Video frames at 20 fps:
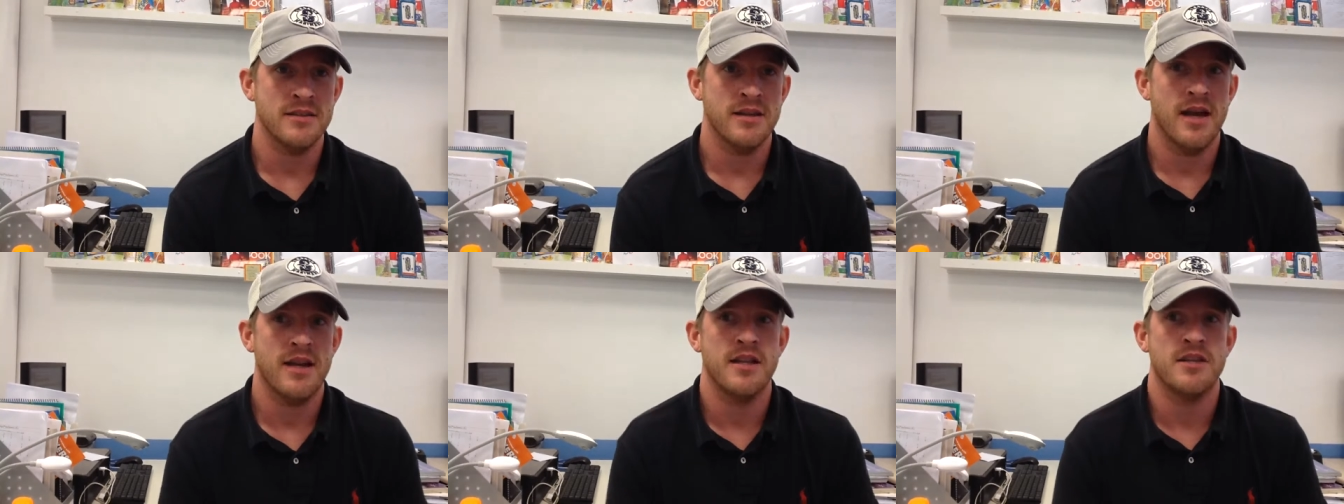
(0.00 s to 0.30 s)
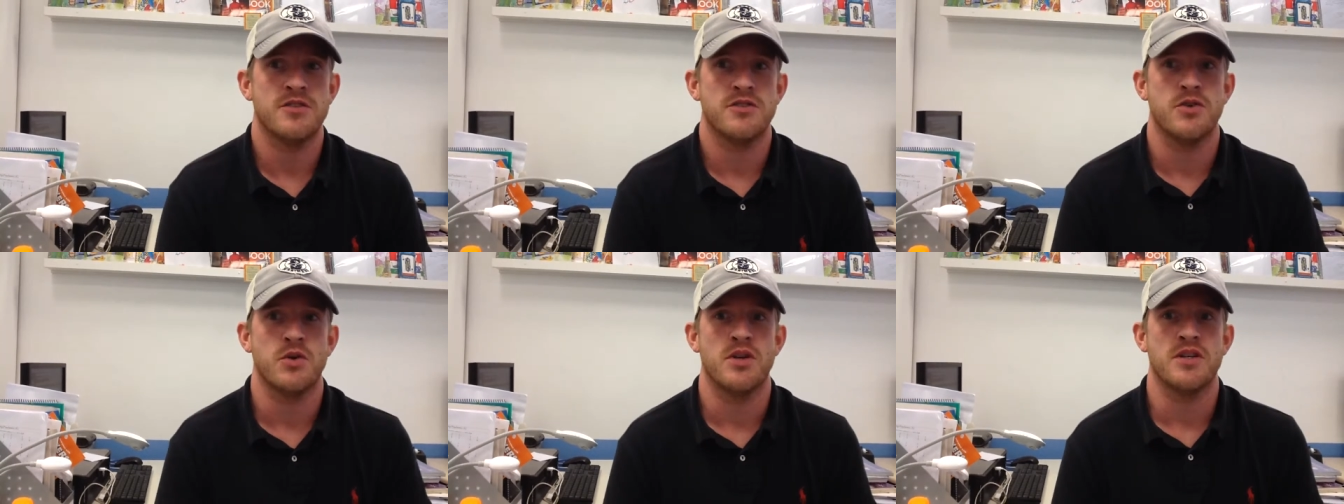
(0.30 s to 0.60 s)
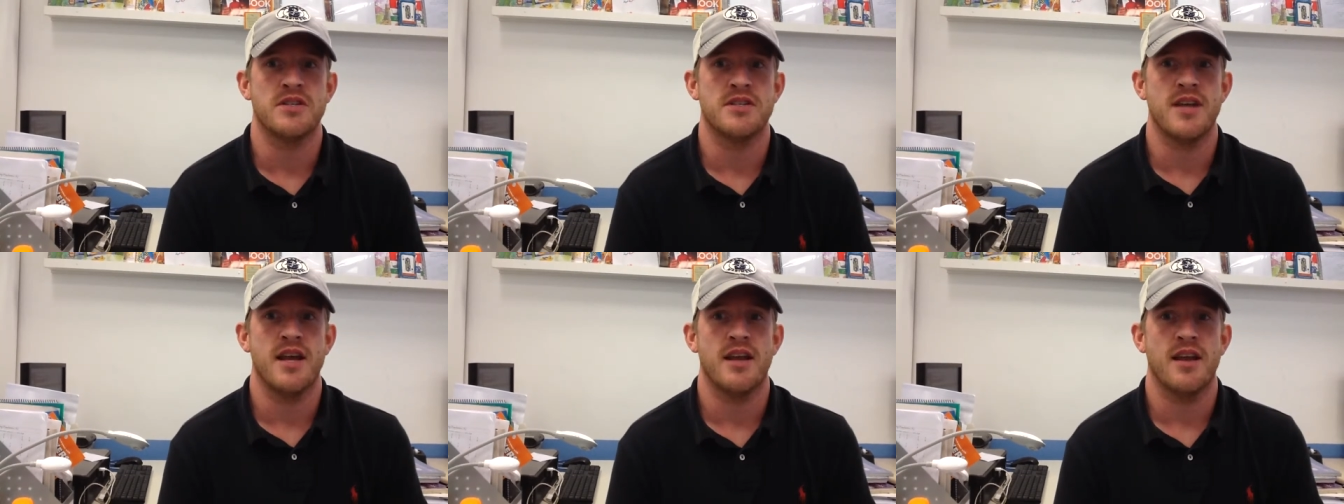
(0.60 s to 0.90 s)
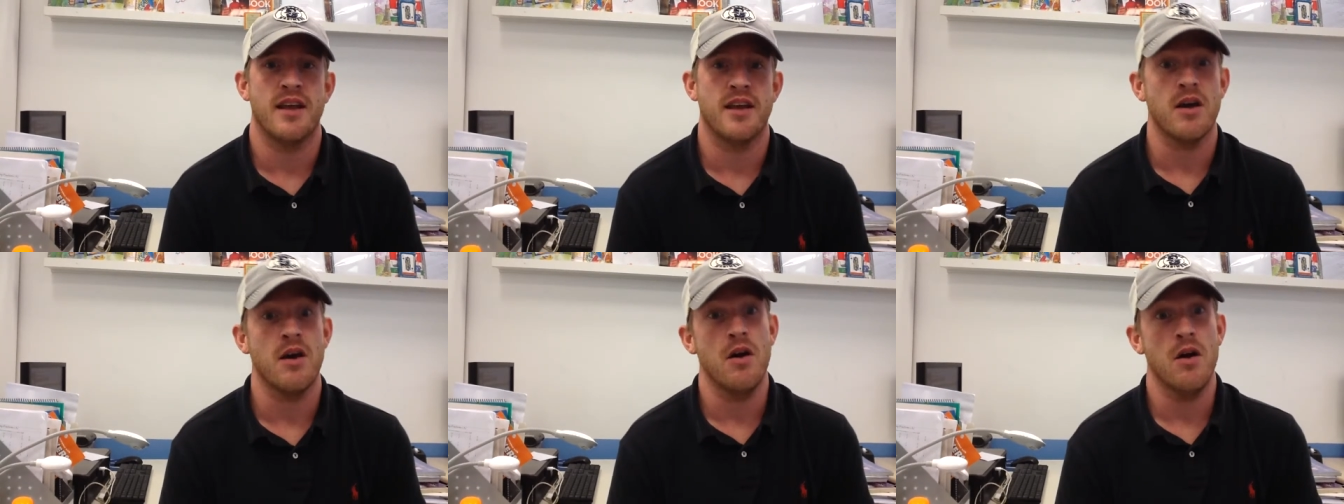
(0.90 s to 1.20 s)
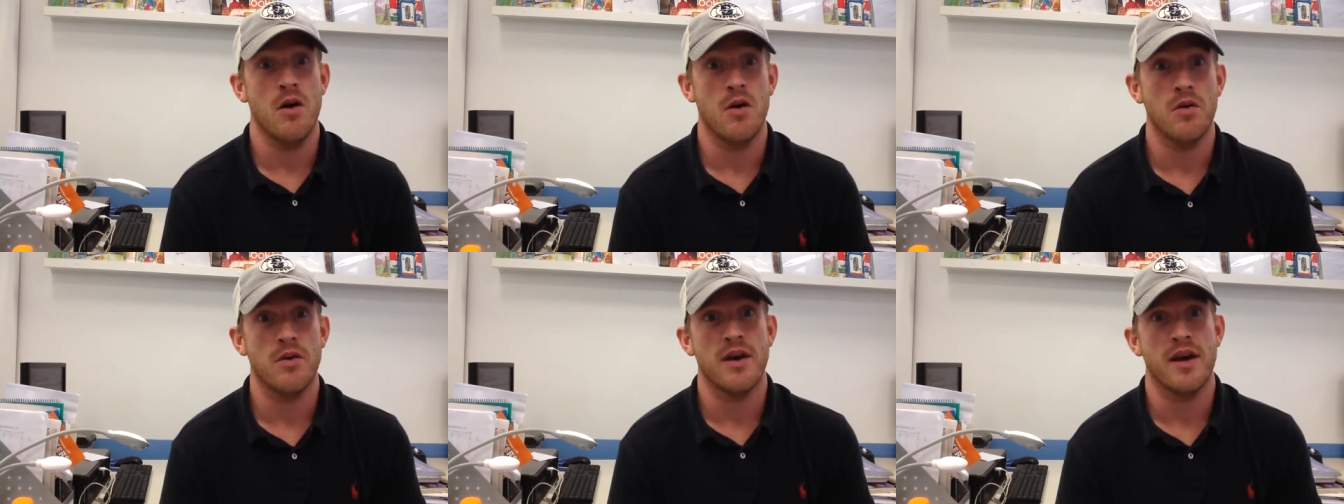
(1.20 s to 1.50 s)
and the students then like,
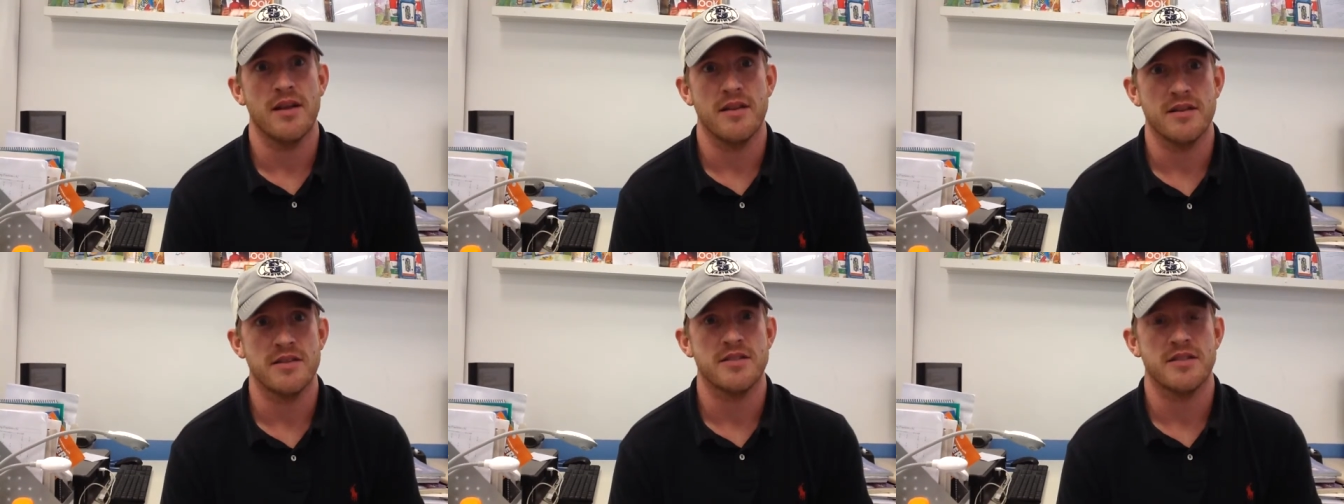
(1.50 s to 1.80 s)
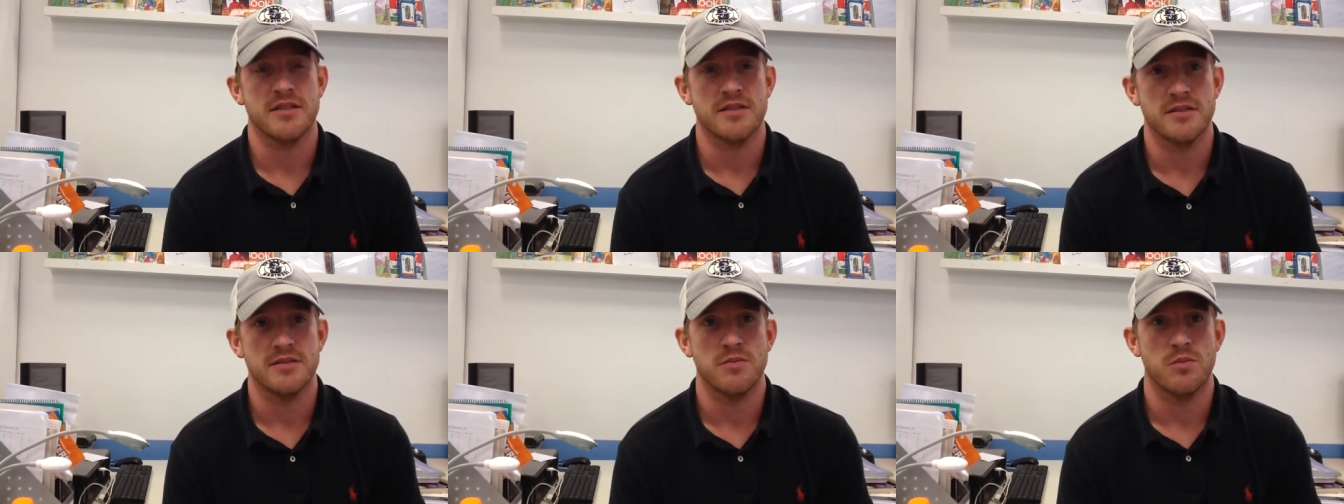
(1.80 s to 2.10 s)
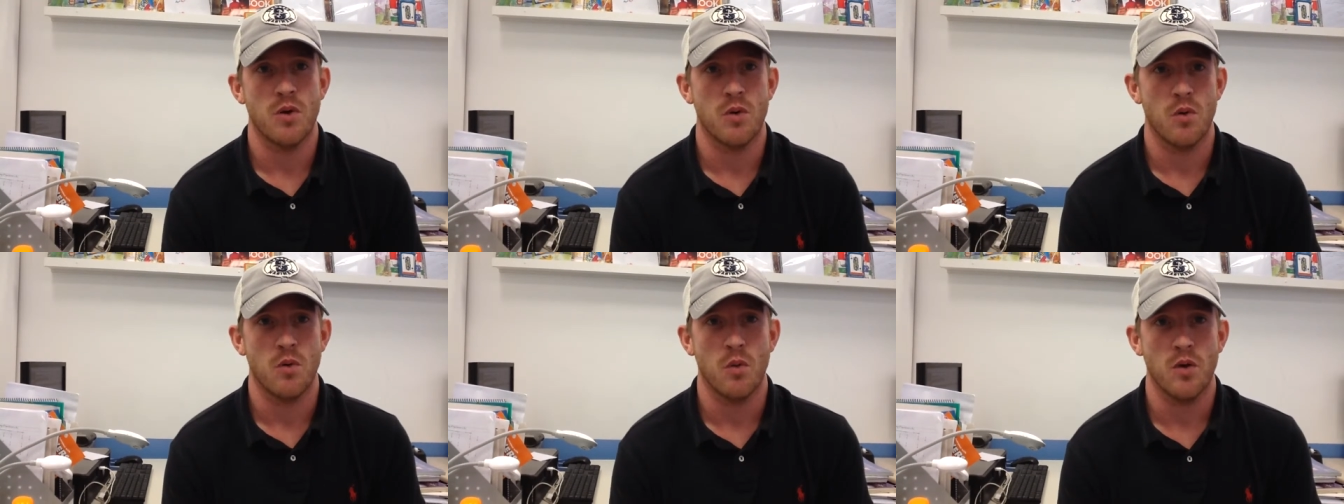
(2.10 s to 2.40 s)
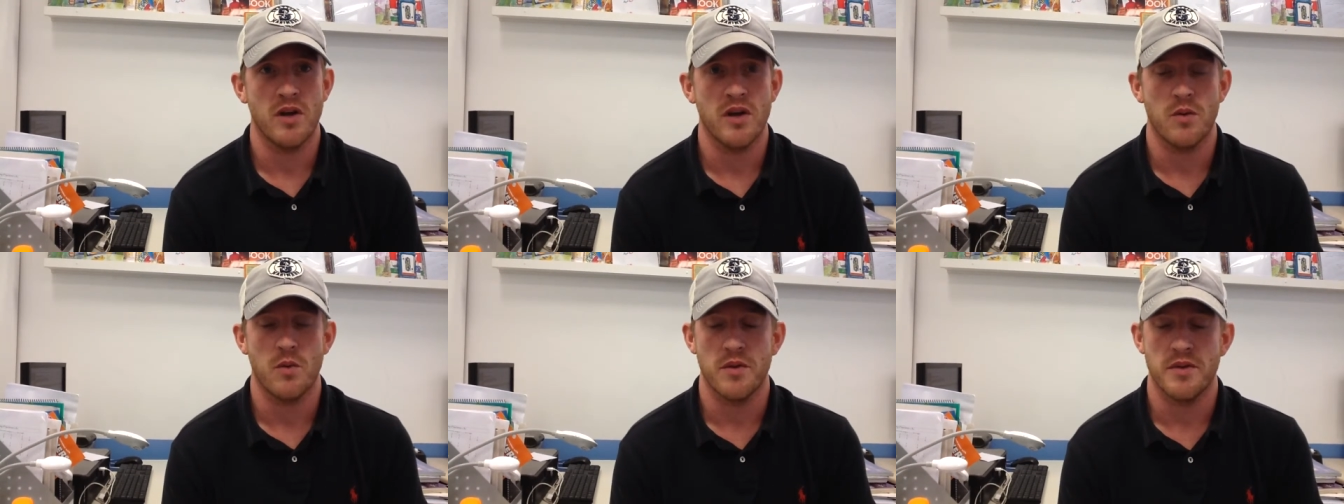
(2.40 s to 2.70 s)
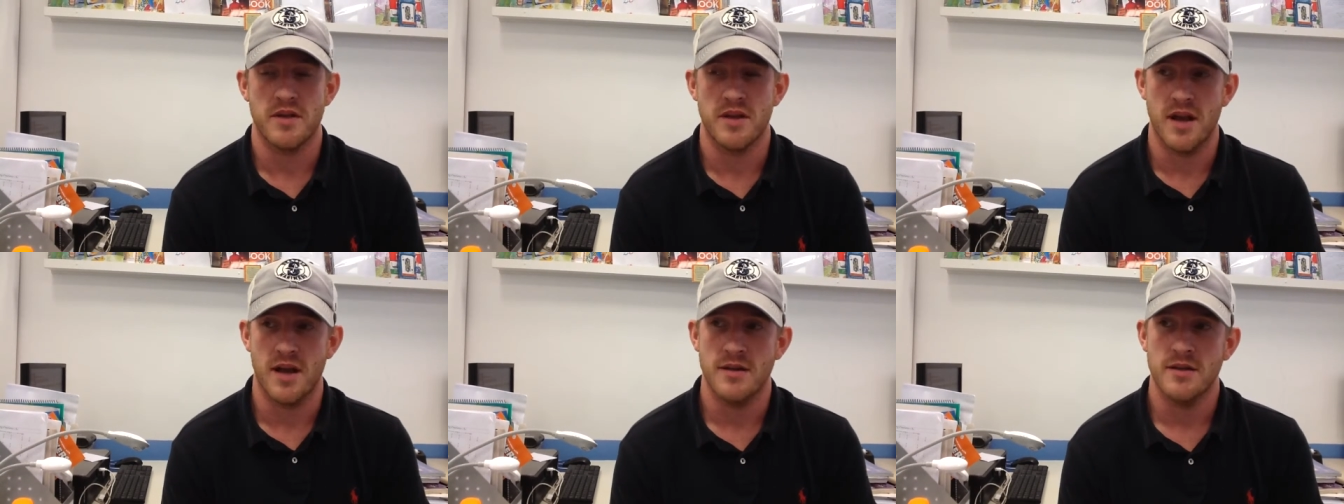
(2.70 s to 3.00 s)
oh, okay, this is what we're working
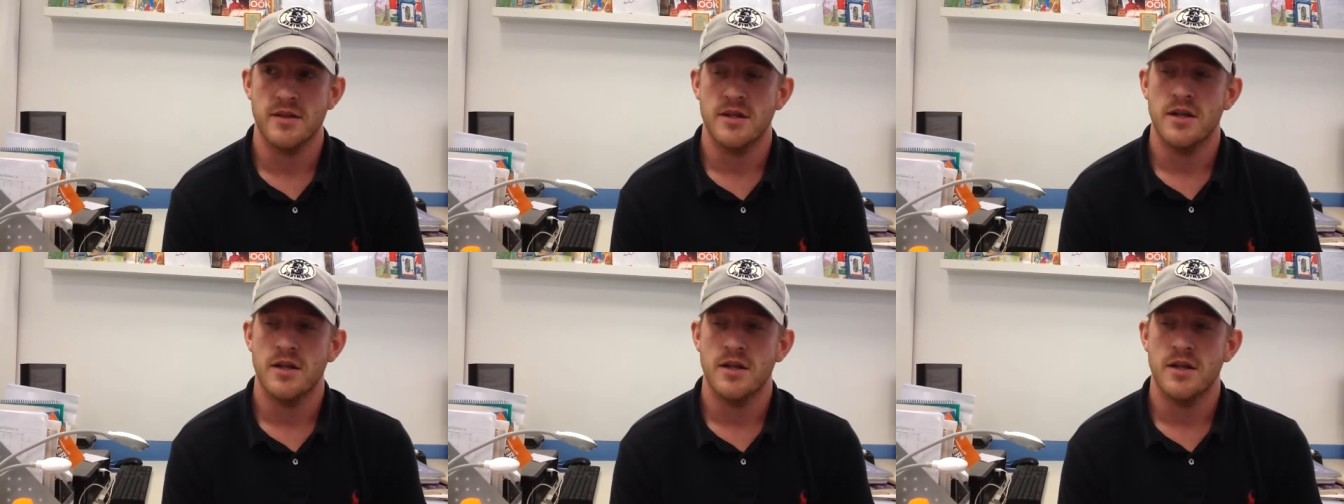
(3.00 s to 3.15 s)
with today.